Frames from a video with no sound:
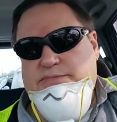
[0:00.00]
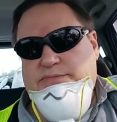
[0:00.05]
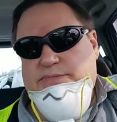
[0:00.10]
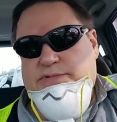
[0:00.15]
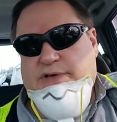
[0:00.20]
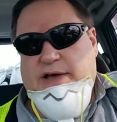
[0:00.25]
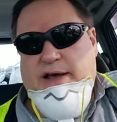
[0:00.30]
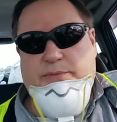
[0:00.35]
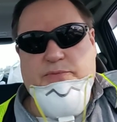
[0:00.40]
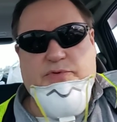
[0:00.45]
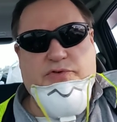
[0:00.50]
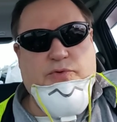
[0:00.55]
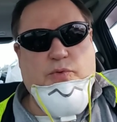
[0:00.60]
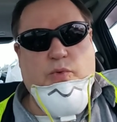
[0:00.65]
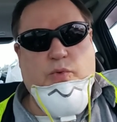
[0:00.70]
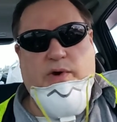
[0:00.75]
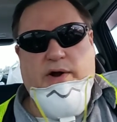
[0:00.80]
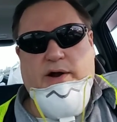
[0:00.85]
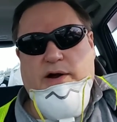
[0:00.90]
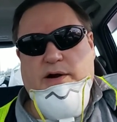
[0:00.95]
Times
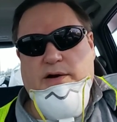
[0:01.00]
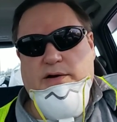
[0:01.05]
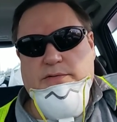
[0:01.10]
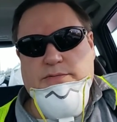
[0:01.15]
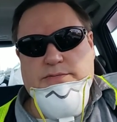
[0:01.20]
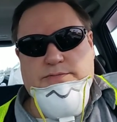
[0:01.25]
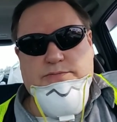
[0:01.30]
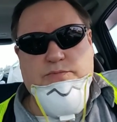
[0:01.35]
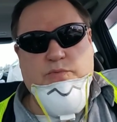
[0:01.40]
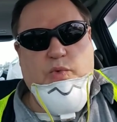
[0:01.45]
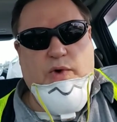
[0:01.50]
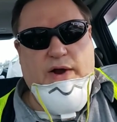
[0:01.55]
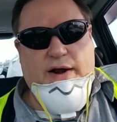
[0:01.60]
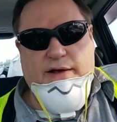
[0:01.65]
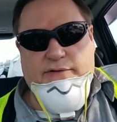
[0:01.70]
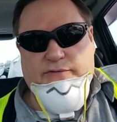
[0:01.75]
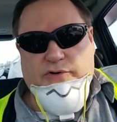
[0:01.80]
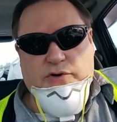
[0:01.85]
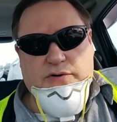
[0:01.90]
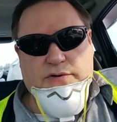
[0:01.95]
Square,
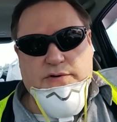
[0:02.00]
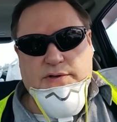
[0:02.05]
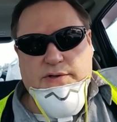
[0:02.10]
whatever.